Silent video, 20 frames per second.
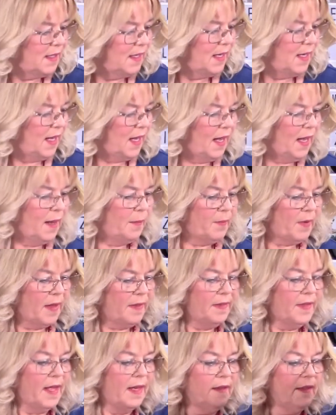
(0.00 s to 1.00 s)

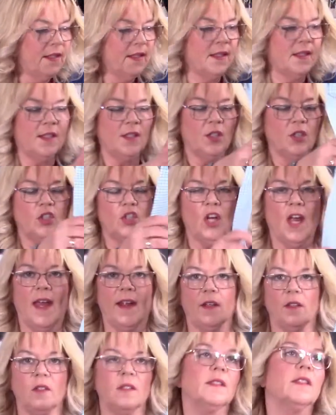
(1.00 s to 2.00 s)
And then this is the
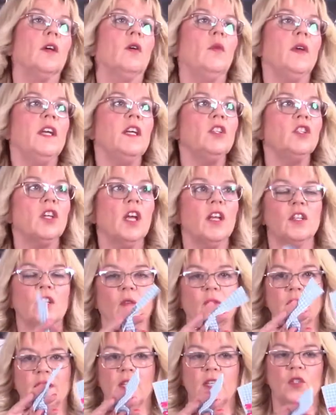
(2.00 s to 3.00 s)
channel. So each end
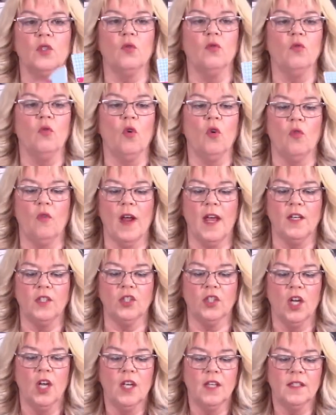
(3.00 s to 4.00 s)
obviously is a raw edge.